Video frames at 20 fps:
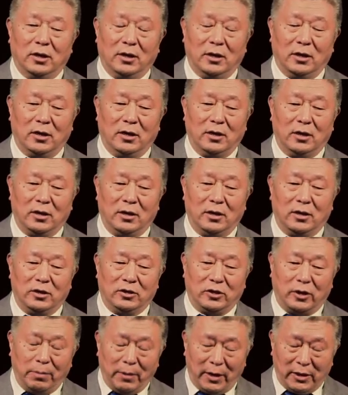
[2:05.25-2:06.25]
uh,
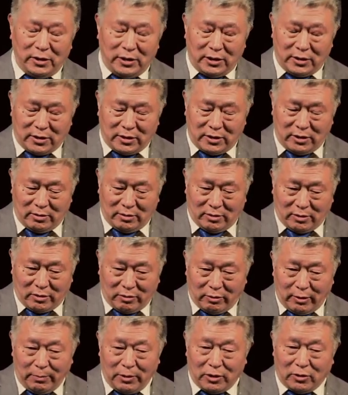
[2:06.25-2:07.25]
Japanese you know,
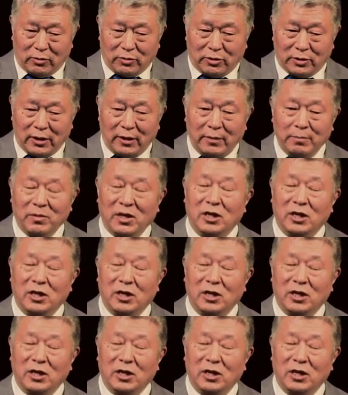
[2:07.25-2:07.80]
criminals,